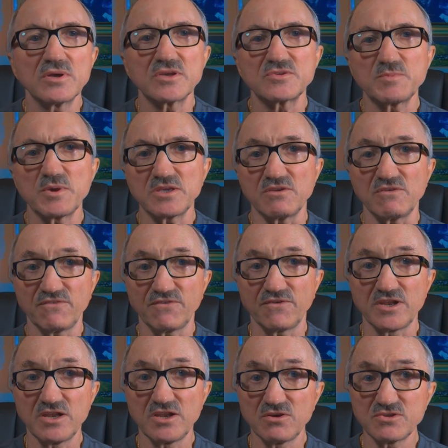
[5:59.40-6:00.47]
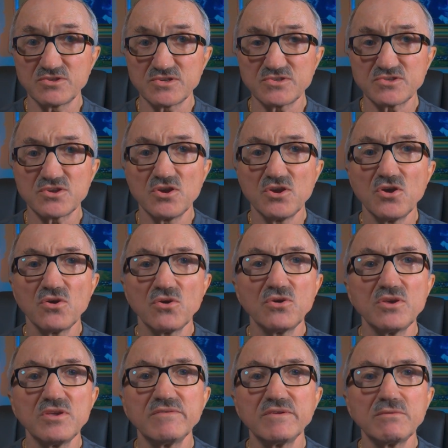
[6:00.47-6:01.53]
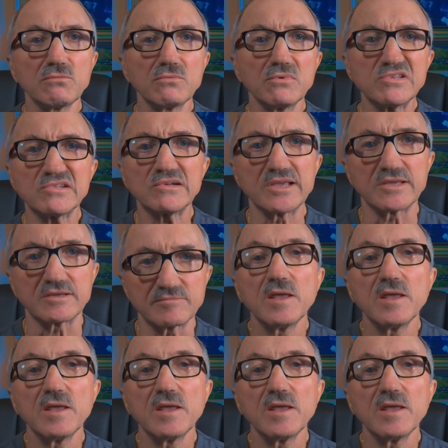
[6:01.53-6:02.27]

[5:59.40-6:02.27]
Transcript: as making funny noises or even whistling.